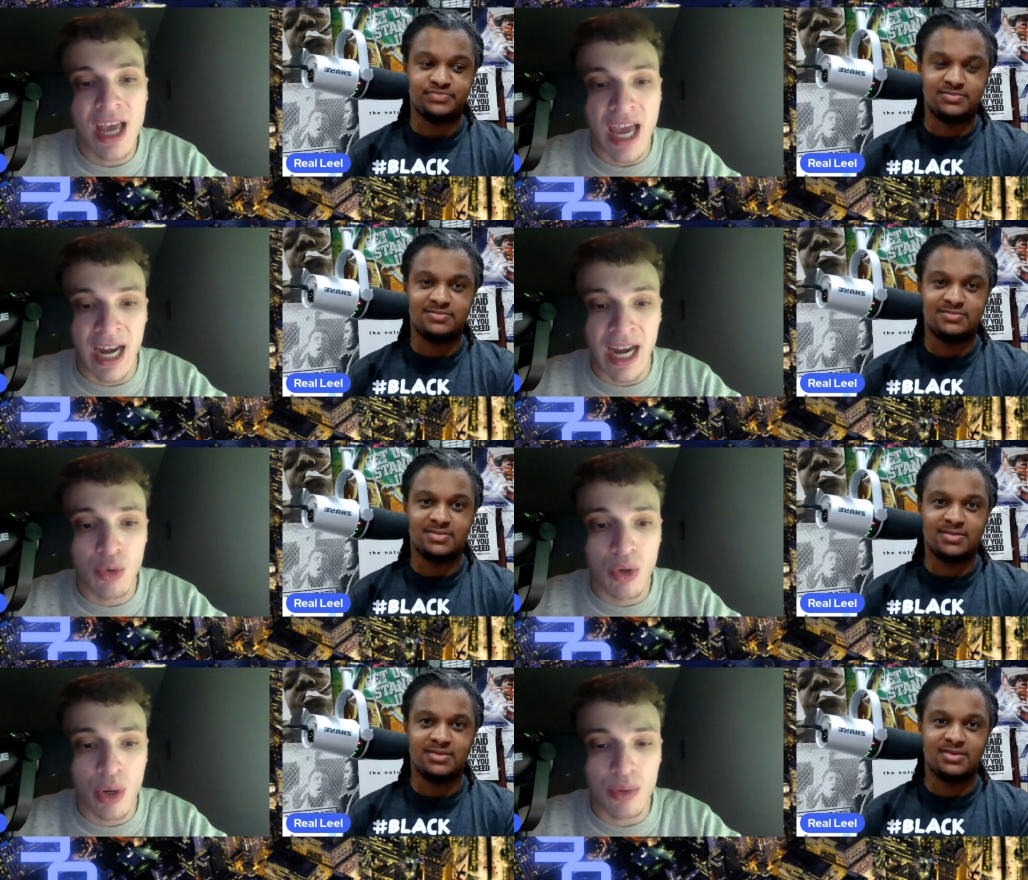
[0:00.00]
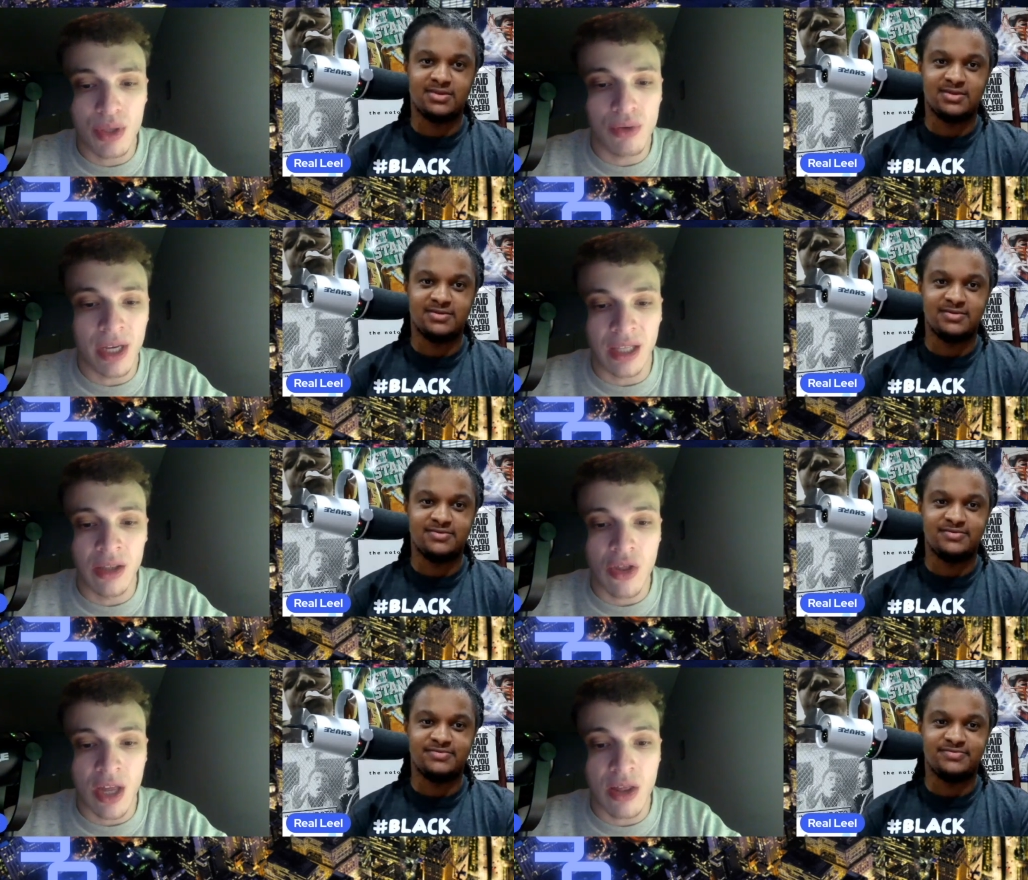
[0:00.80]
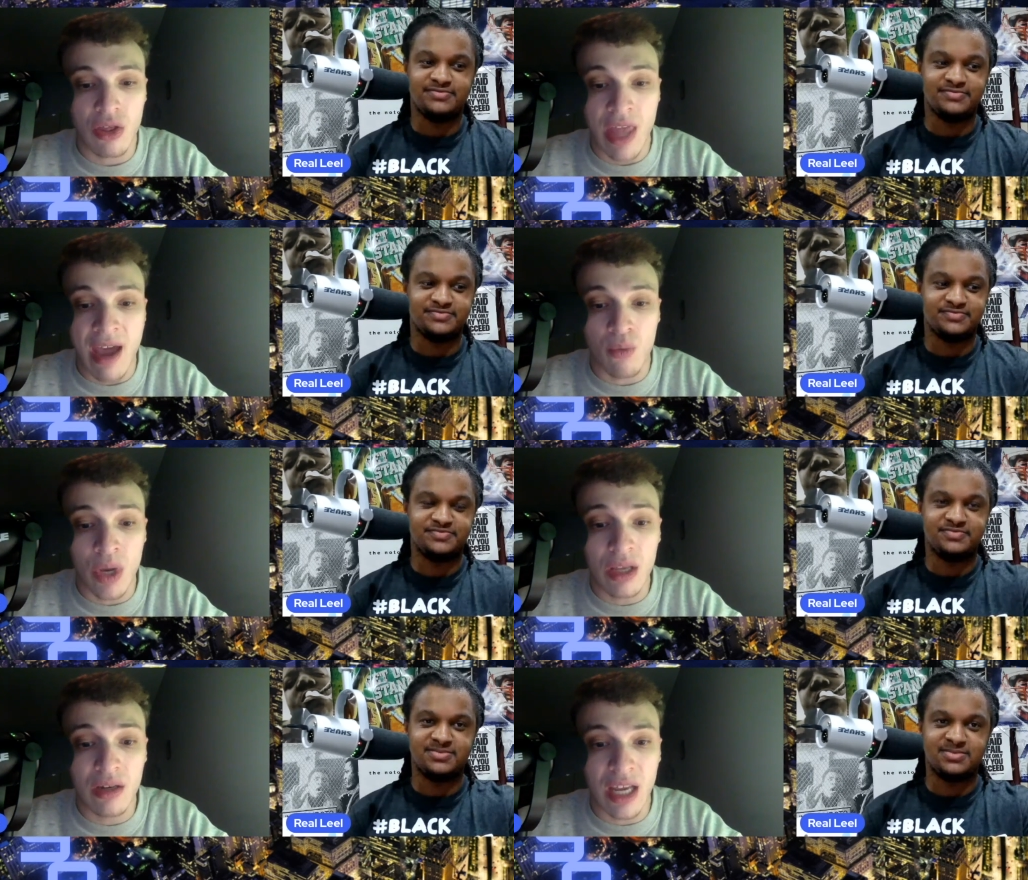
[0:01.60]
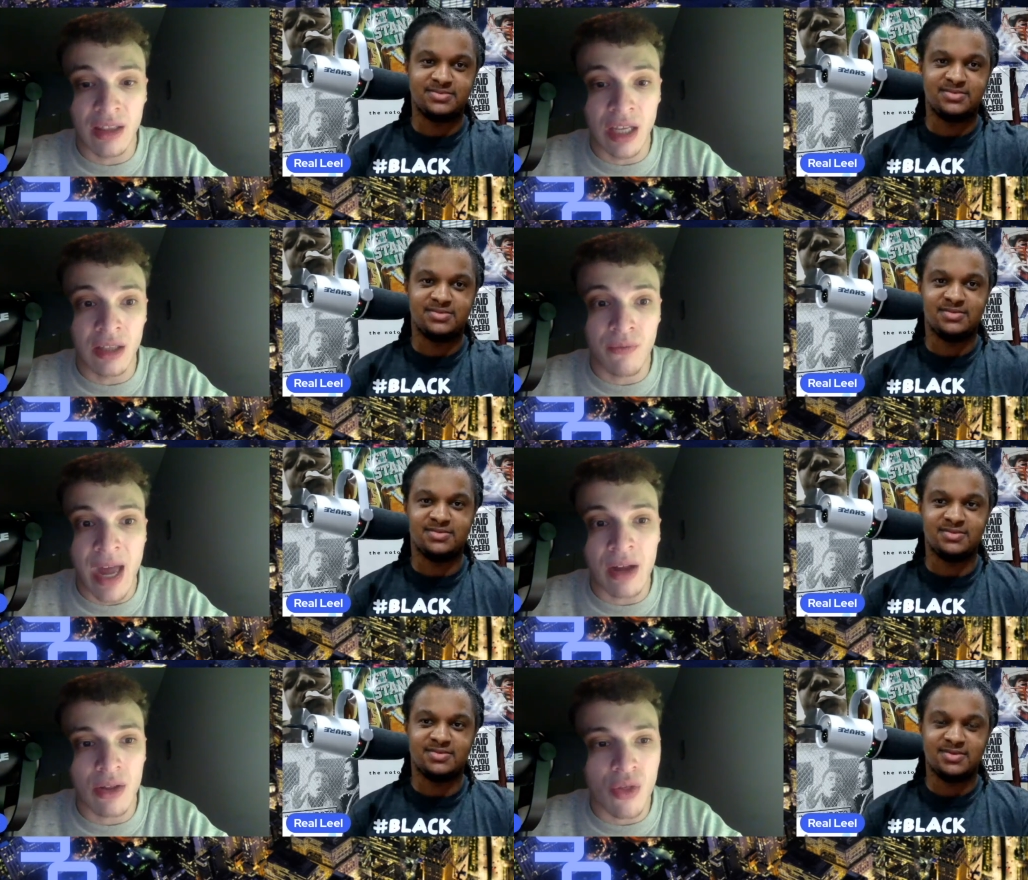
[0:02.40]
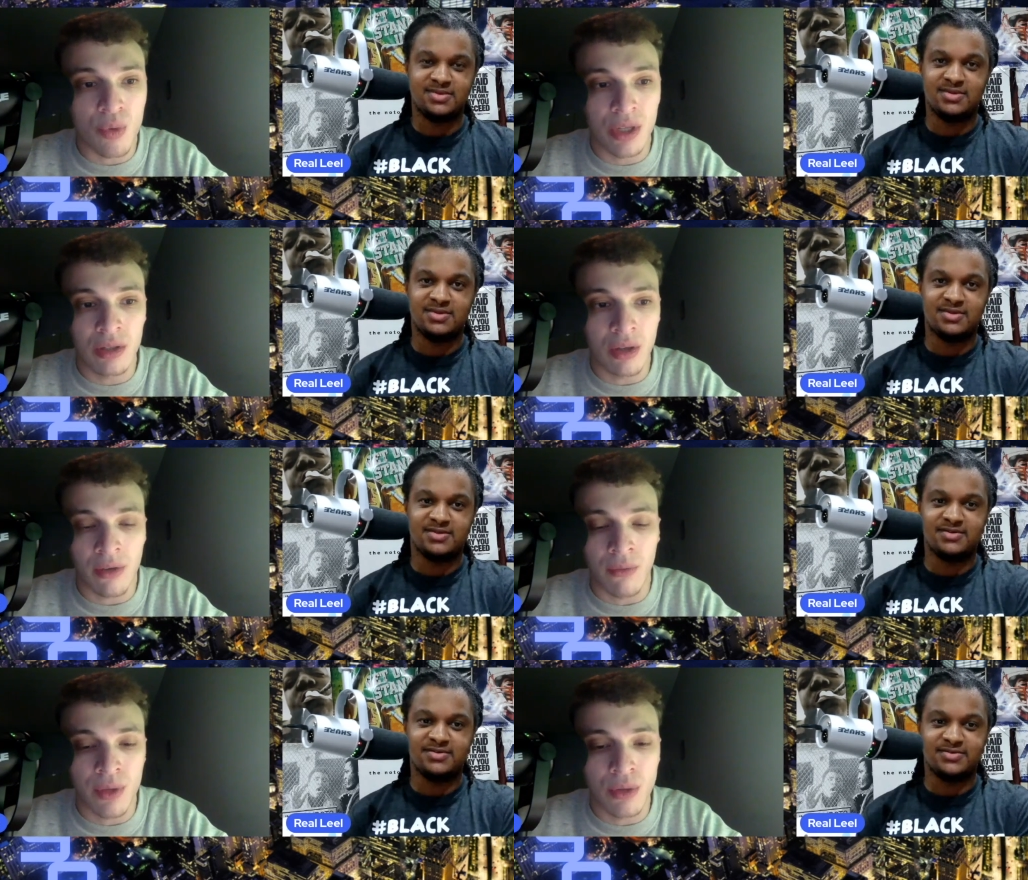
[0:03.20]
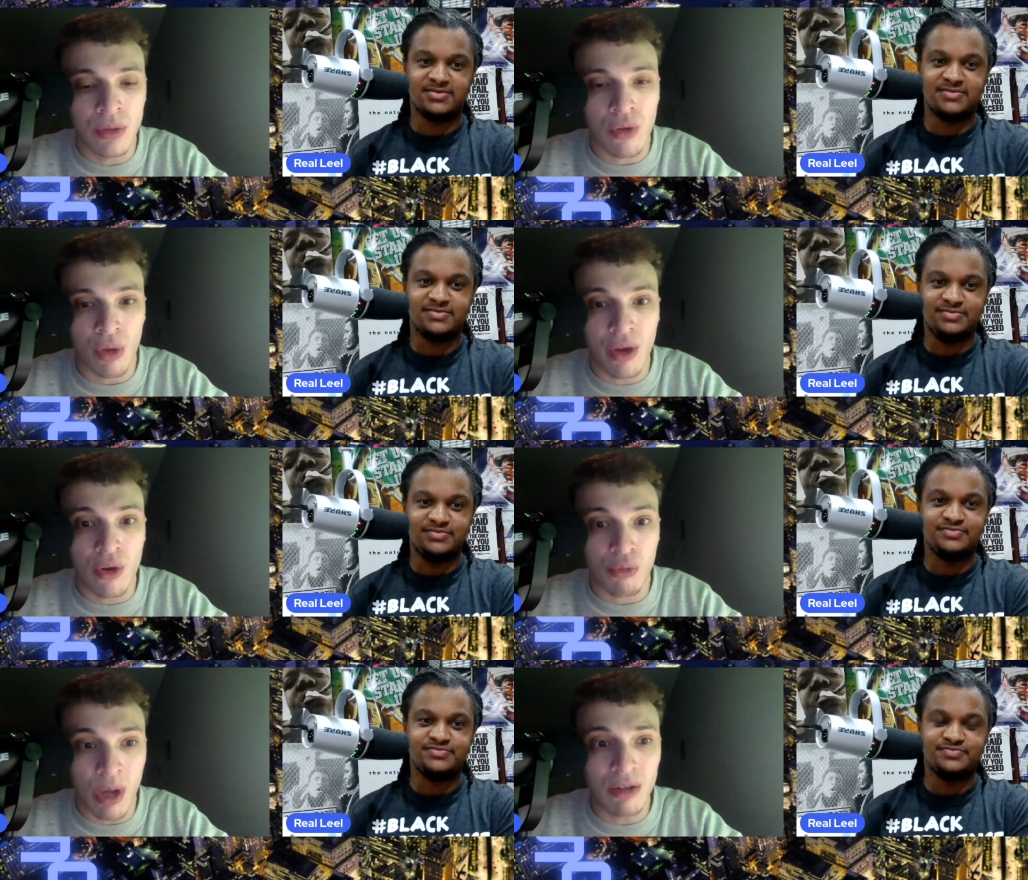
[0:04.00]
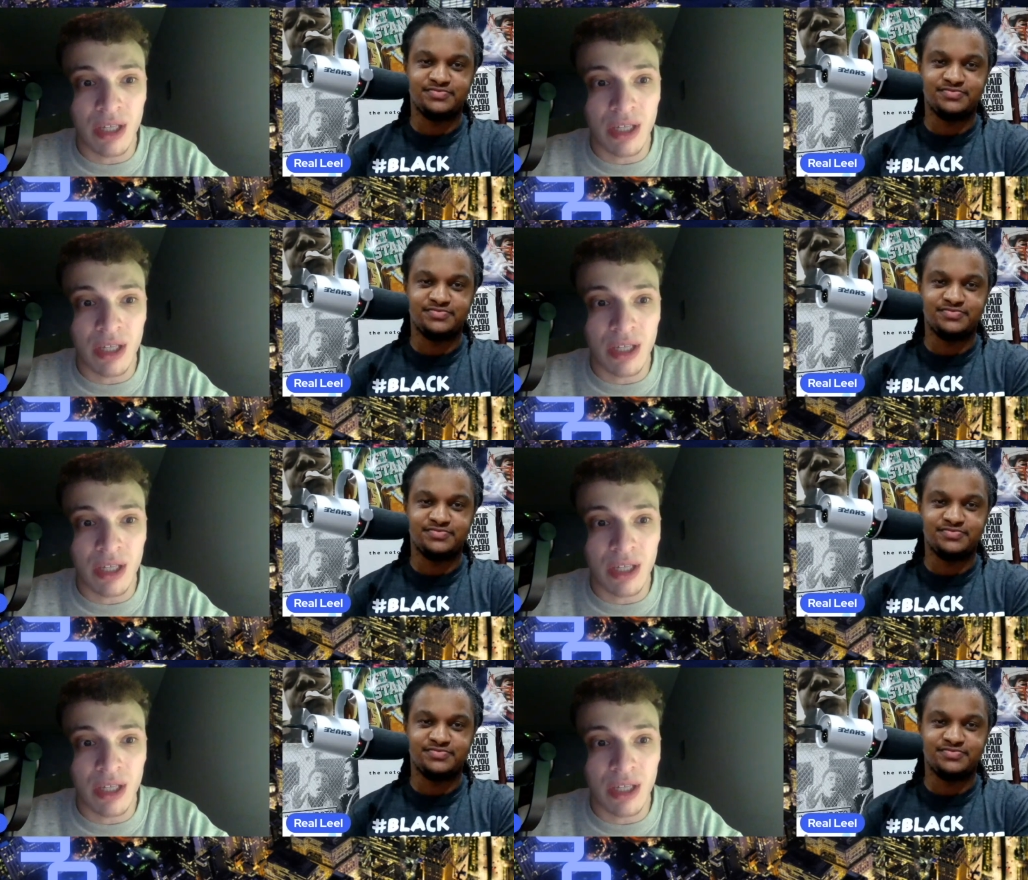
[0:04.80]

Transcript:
Speaker 1: And I do agree with you, like, in the sense that win and the Falcons win a few years later as well,